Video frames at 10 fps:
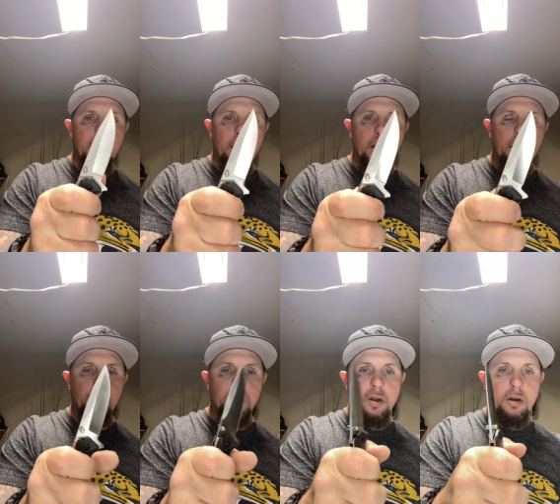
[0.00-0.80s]

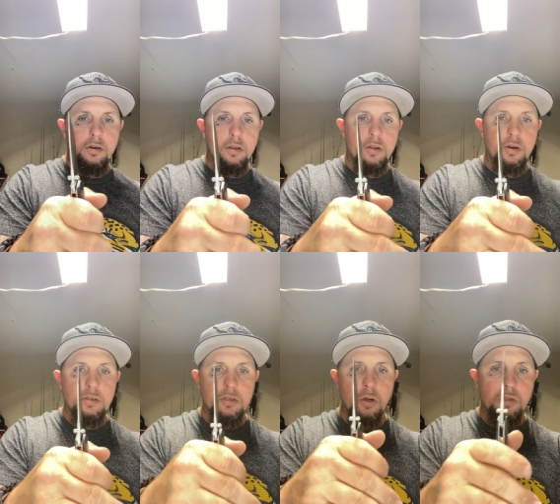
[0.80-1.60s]
Um, there, there
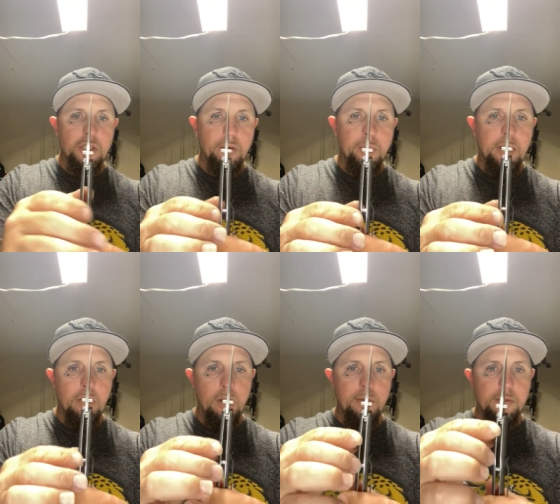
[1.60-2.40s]
is no jimping
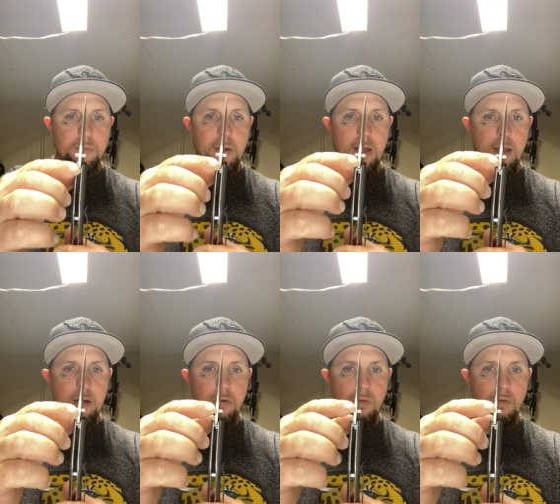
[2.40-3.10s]
on the spine